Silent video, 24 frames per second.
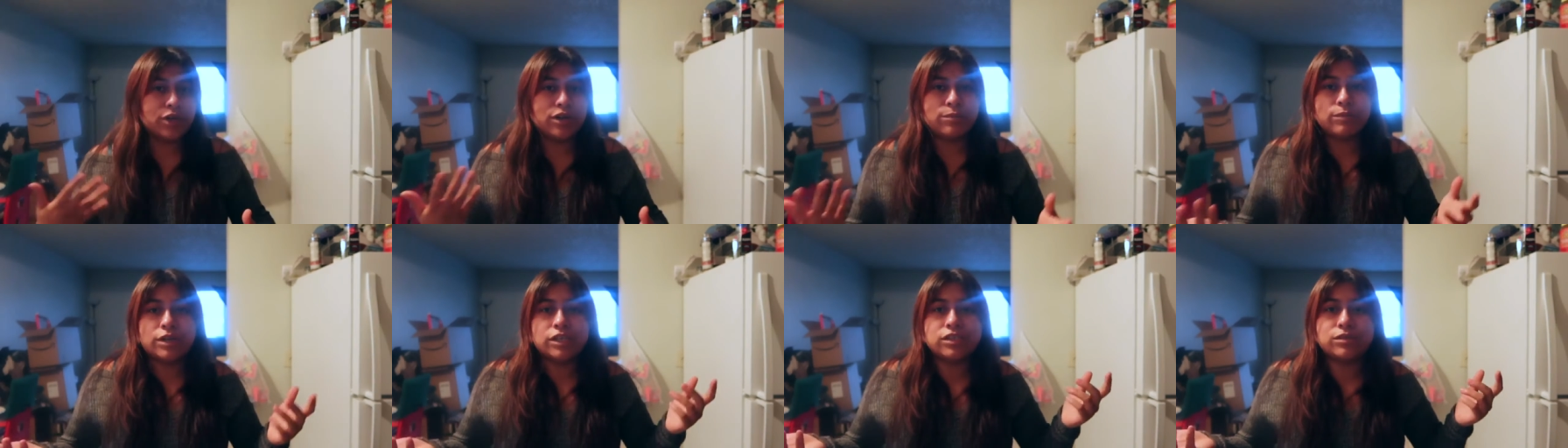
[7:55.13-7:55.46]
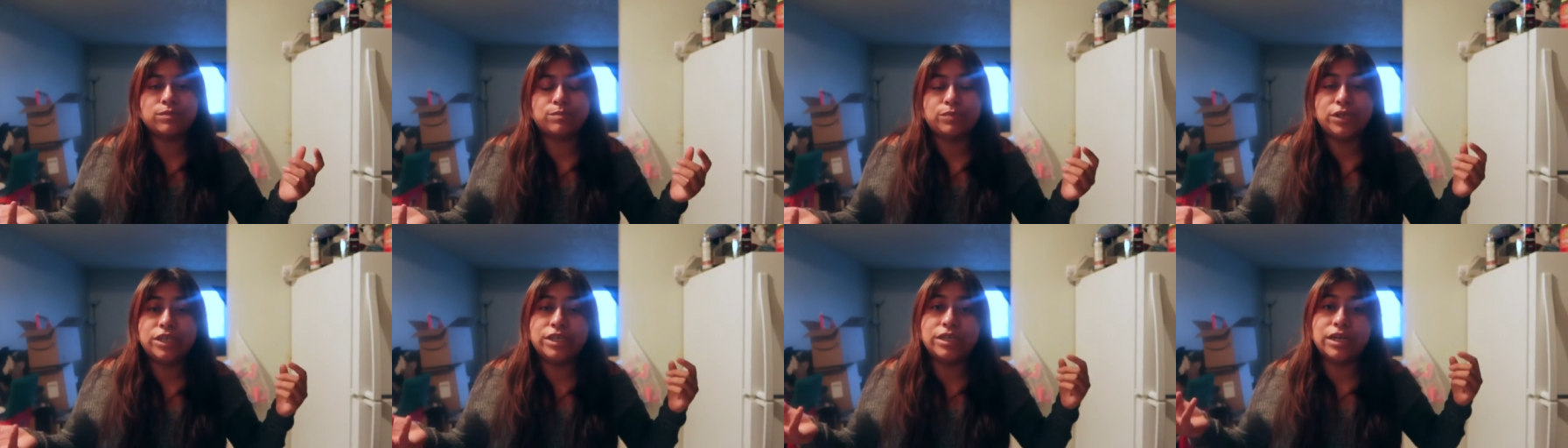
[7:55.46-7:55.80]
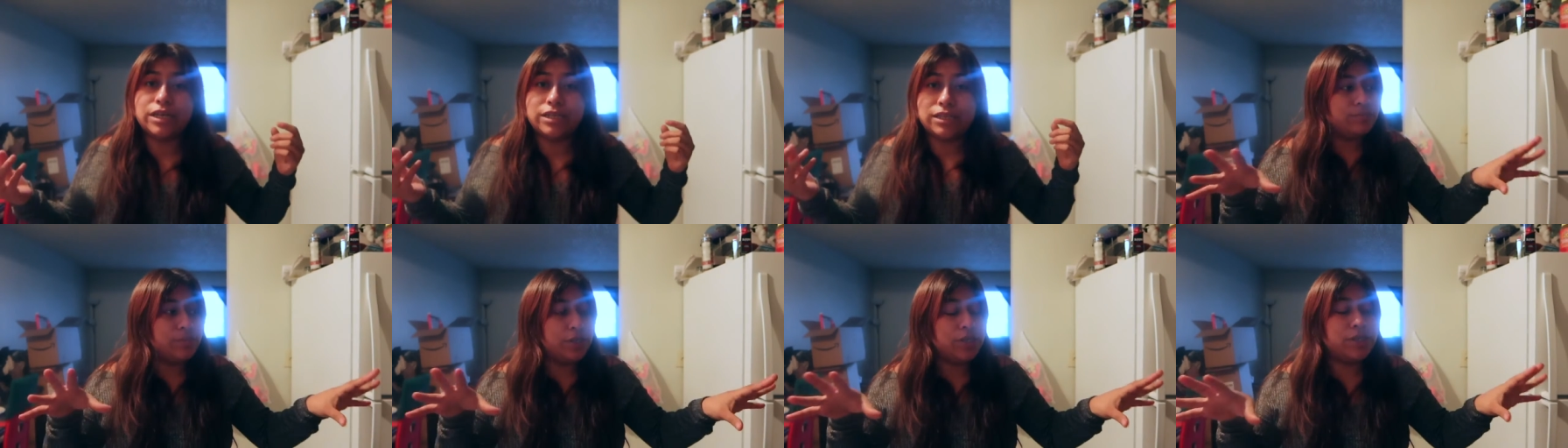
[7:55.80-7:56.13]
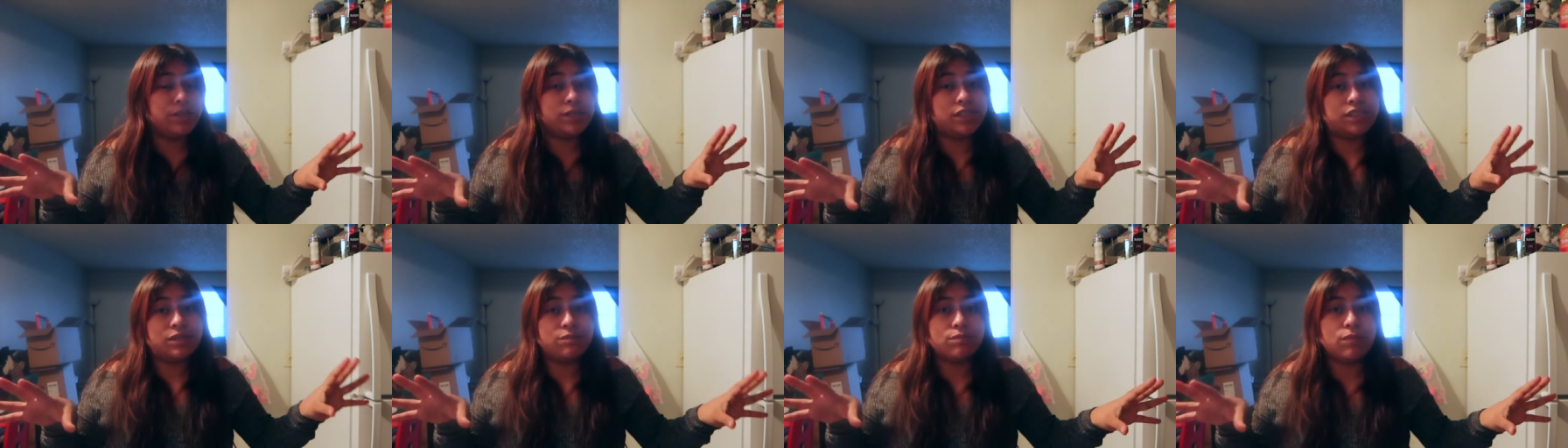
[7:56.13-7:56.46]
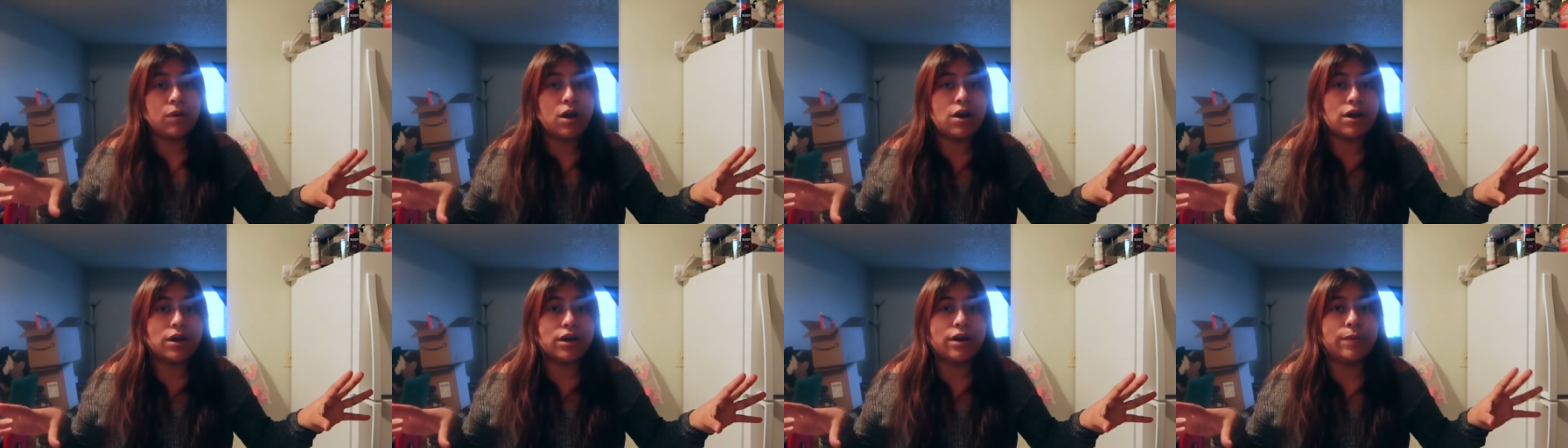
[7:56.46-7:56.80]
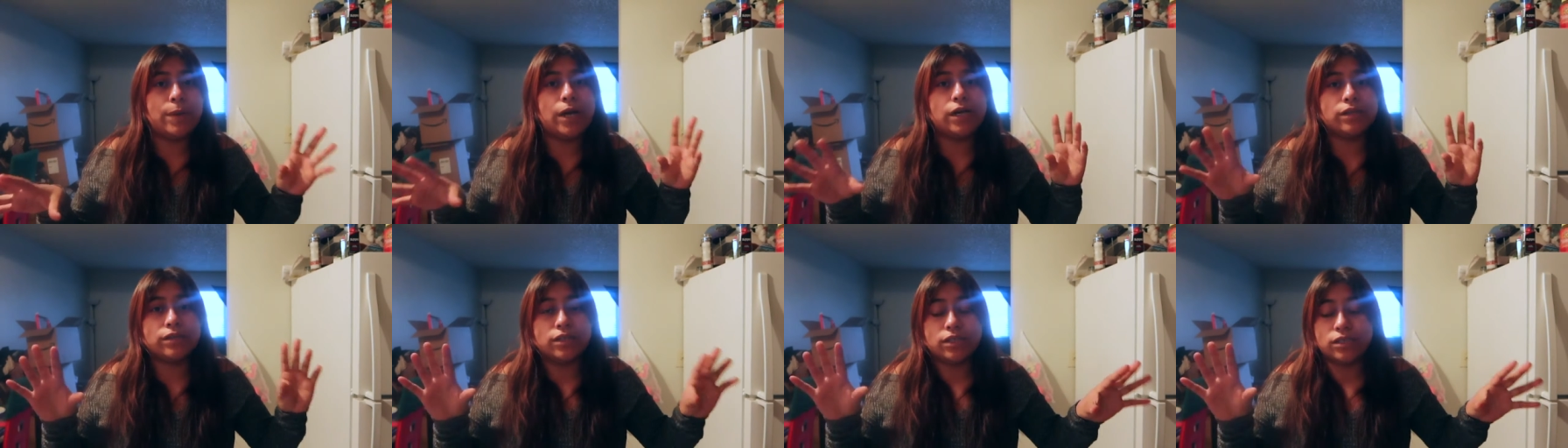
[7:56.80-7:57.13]
Pretty much be smart
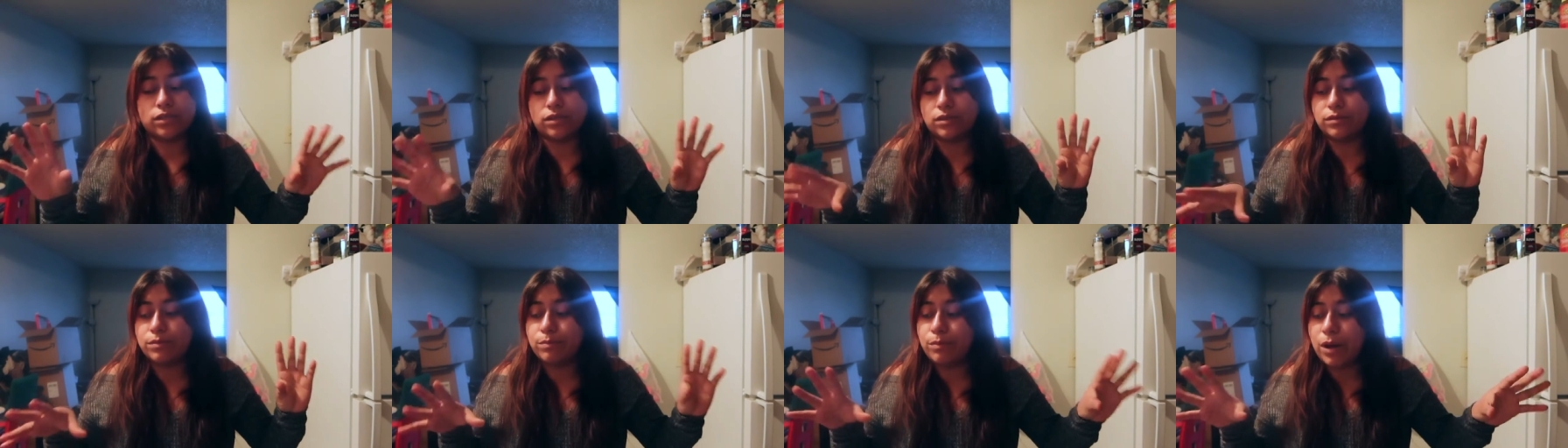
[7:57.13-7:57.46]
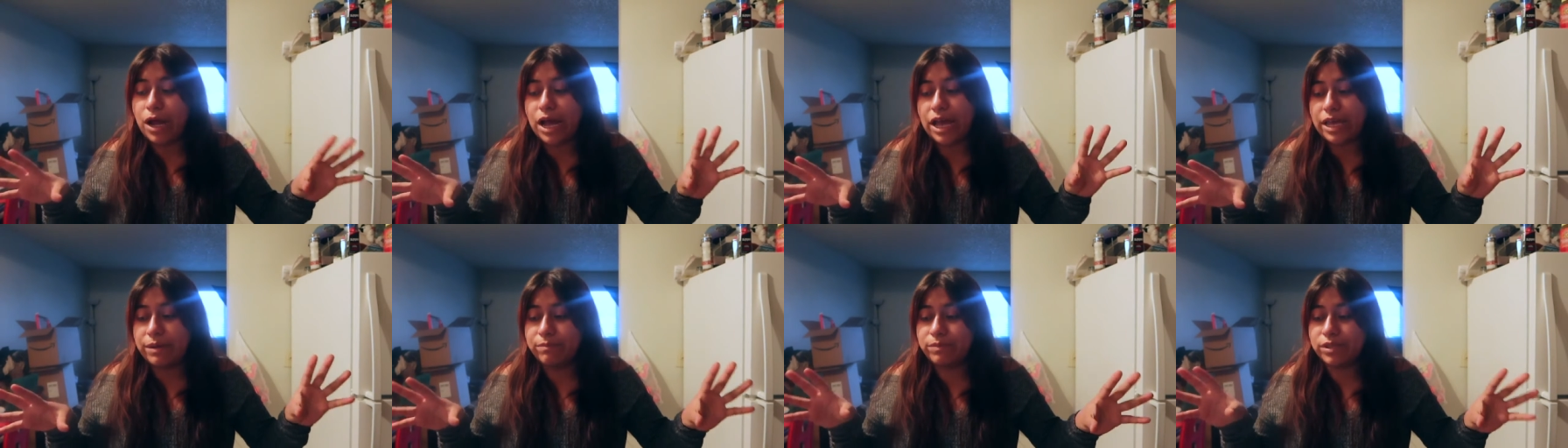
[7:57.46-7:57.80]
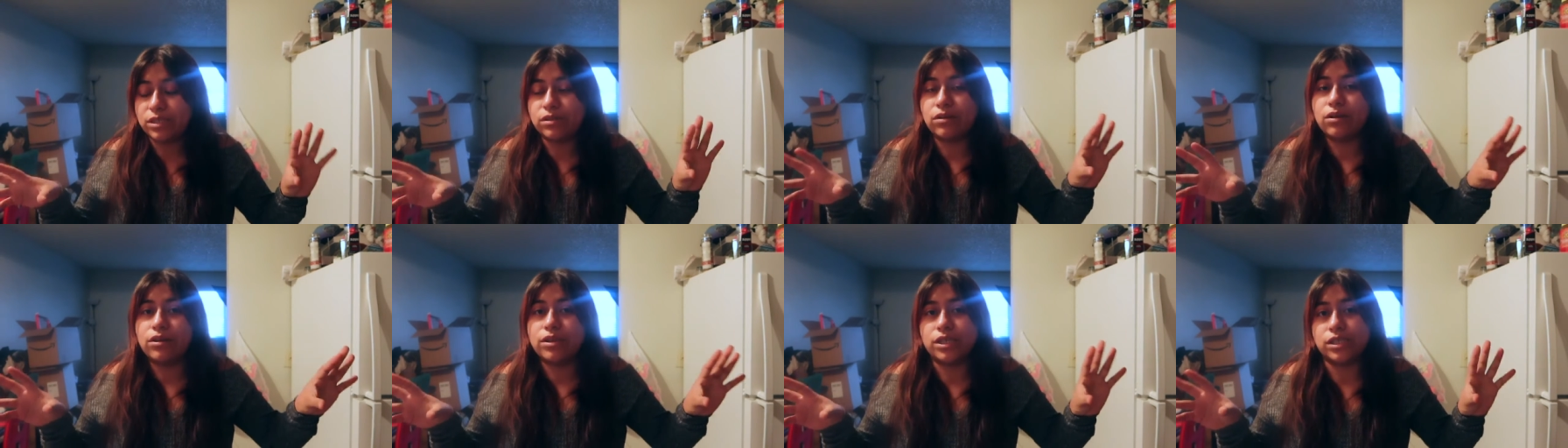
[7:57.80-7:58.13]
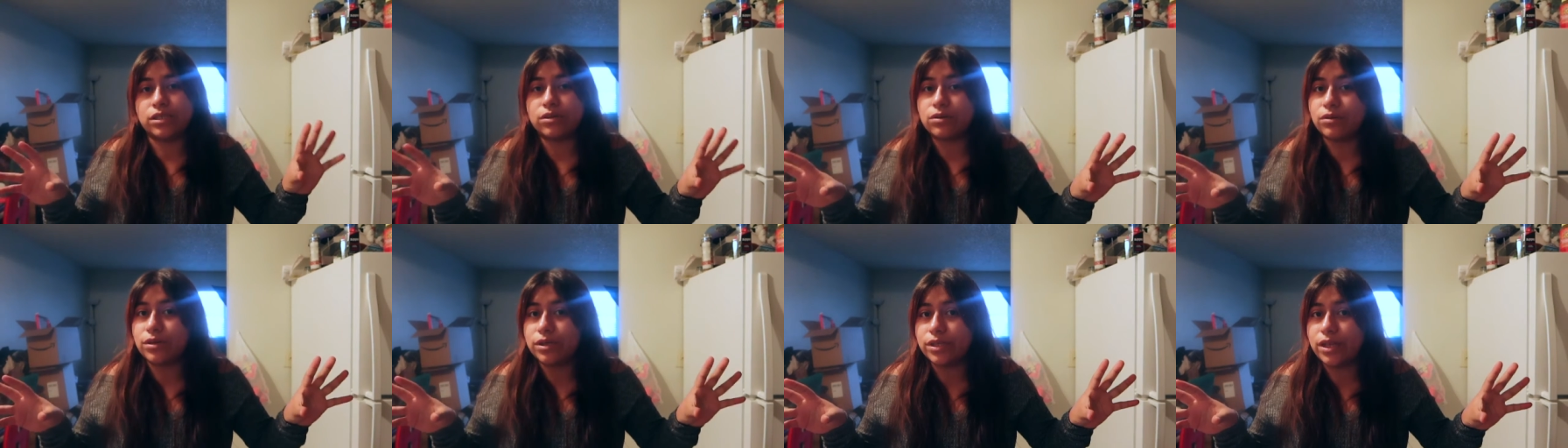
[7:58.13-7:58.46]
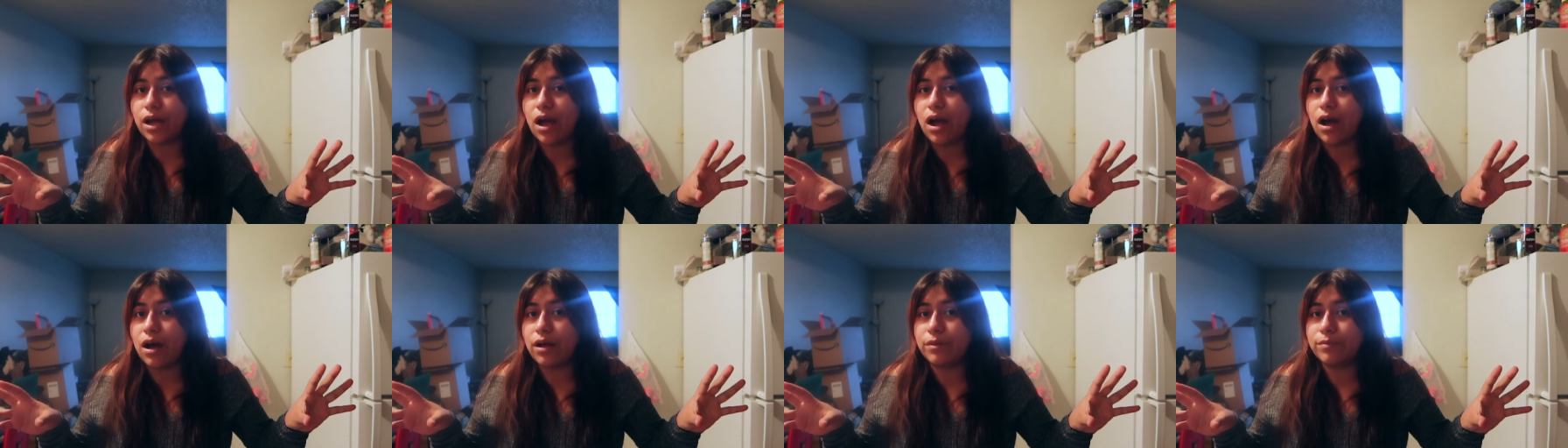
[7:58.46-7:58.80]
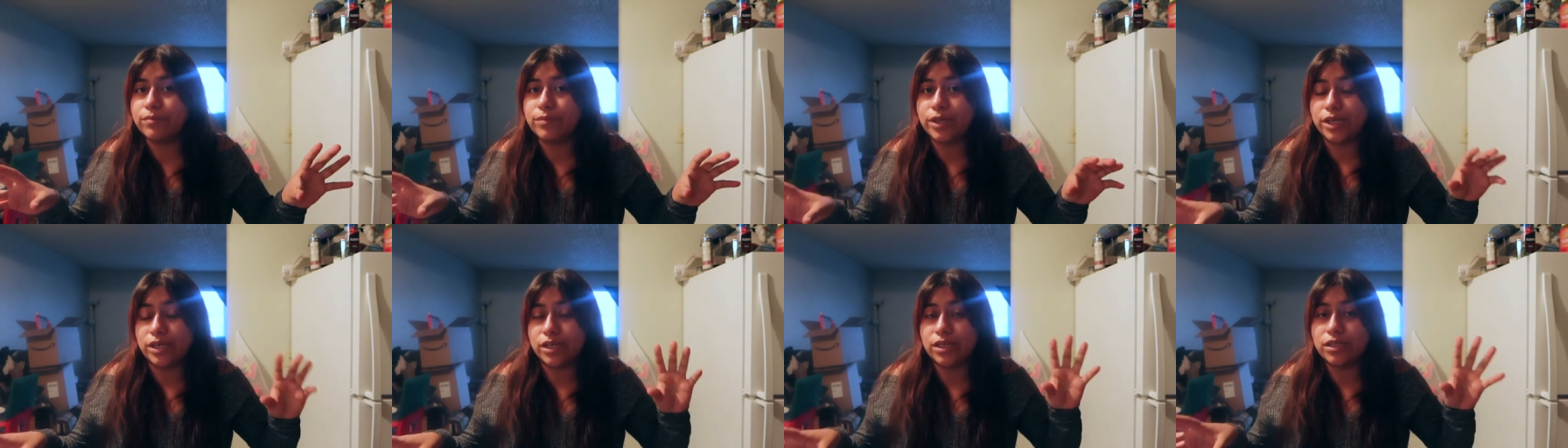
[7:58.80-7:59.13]
about this pipes and all this going
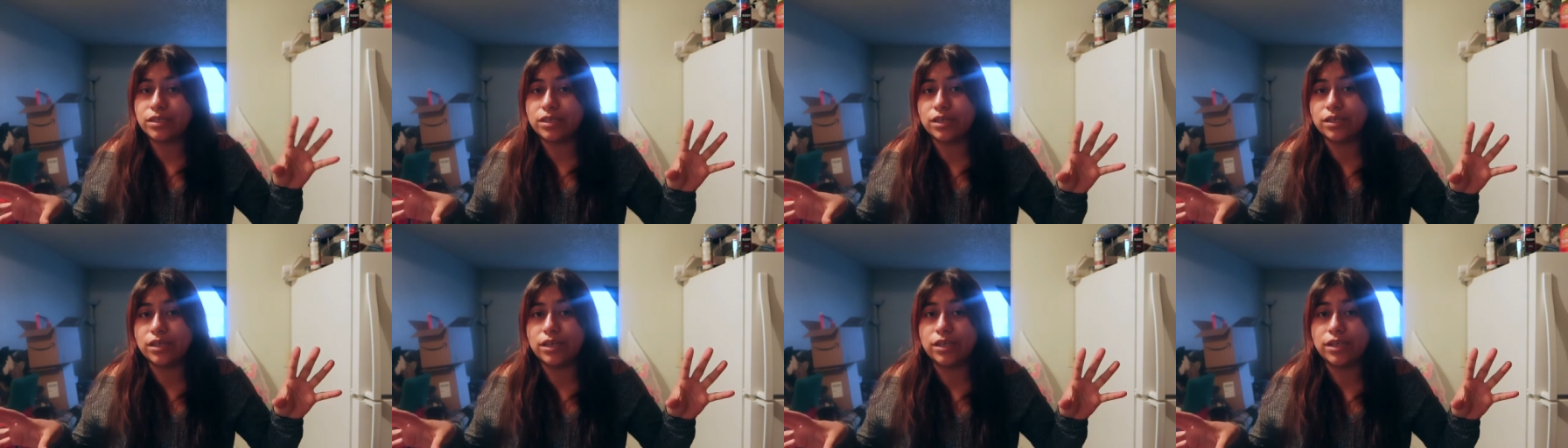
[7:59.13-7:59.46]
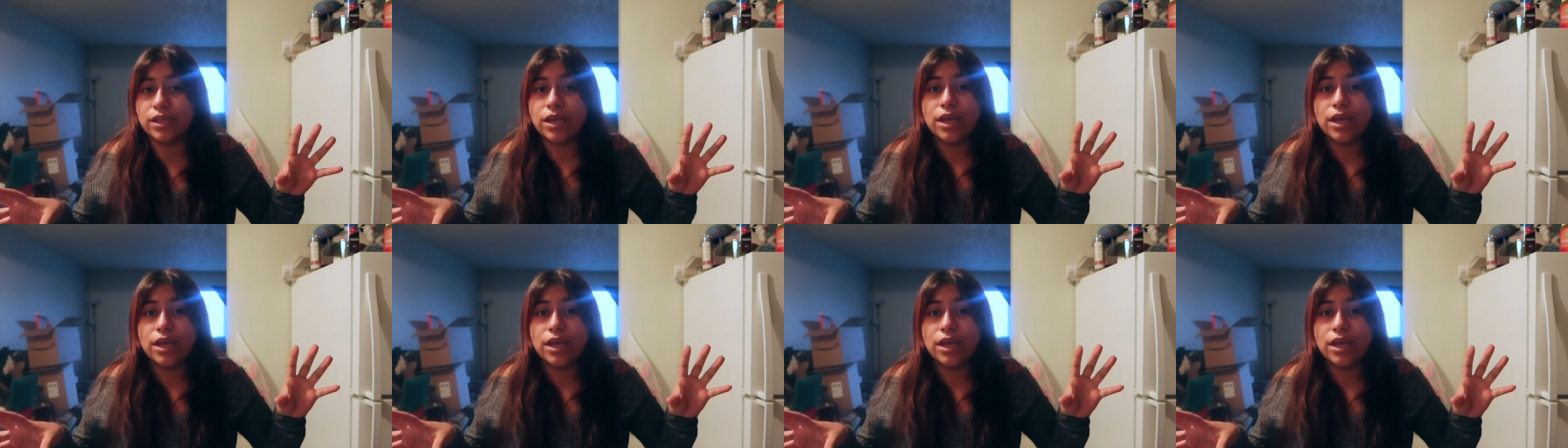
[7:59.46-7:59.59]
on, because then